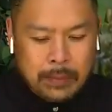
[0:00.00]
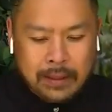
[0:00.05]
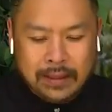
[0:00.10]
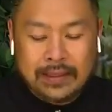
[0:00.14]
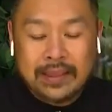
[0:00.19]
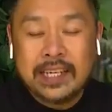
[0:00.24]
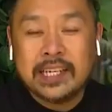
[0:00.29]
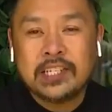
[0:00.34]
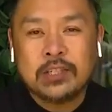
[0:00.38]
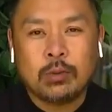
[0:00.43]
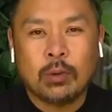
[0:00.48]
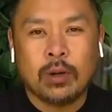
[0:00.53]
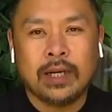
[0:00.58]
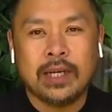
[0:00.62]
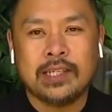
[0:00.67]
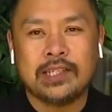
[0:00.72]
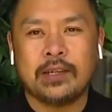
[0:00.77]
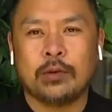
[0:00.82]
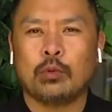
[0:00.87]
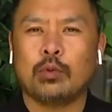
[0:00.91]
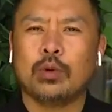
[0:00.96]
But this one
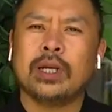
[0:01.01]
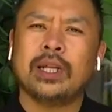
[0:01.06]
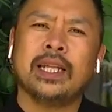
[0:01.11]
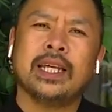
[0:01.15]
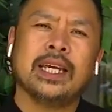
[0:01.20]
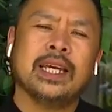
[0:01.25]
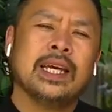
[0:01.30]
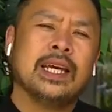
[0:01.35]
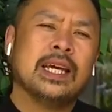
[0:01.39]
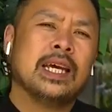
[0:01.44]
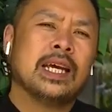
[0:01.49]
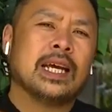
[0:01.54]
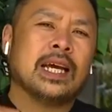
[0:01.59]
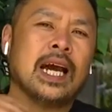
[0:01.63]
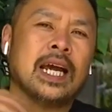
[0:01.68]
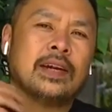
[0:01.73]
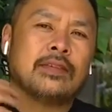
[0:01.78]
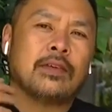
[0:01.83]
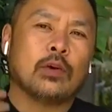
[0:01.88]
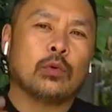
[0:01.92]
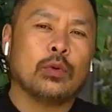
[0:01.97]
is a really
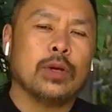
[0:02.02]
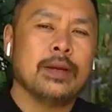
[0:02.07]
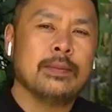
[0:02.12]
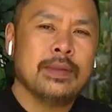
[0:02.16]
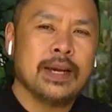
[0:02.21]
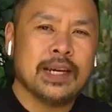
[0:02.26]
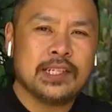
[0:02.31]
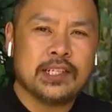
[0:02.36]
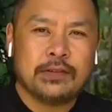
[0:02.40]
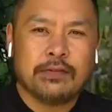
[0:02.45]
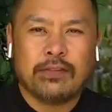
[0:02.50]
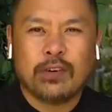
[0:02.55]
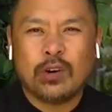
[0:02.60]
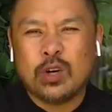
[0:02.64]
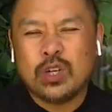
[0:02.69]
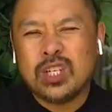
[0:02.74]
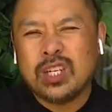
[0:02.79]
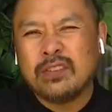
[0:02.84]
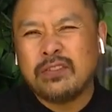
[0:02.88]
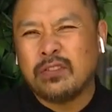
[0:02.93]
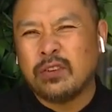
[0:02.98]
kind of a remixed
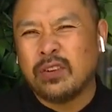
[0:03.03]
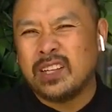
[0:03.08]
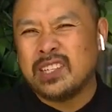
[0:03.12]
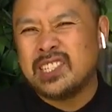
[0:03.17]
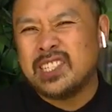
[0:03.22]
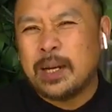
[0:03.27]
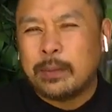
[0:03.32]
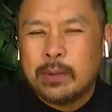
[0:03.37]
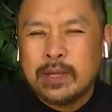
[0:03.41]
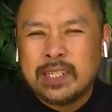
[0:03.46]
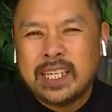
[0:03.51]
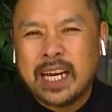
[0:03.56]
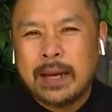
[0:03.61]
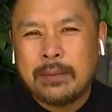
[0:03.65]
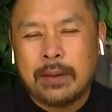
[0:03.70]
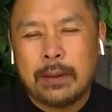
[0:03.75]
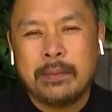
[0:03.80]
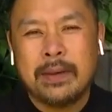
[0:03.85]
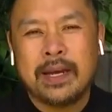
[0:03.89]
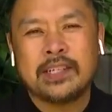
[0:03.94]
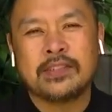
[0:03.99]
version for the summertime
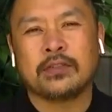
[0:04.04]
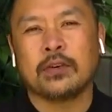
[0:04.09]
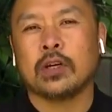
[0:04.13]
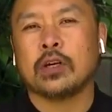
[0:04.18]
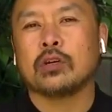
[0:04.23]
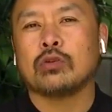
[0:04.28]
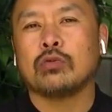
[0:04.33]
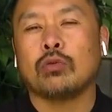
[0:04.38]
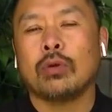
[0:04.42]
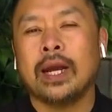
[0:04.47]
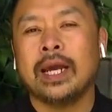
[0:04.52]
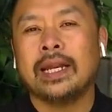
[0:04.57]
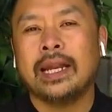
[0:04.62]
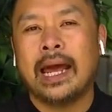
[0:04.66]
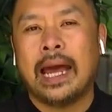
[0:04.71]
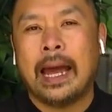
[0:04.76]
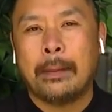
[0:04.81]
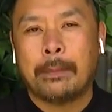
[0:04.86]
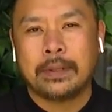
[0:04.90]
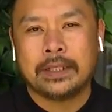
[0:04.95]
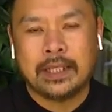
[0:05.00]
that makes for a great
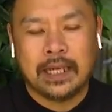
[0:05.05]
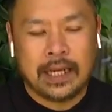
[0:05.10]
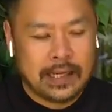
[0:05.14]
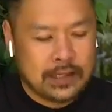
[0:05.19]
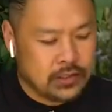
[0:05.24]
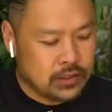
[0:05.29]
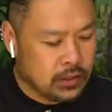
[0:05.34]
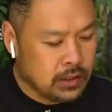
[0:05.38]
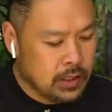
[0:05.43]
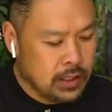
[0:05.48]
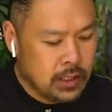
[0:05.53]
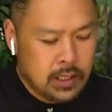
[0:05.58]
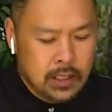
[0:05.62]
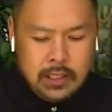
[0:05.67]
appetizer.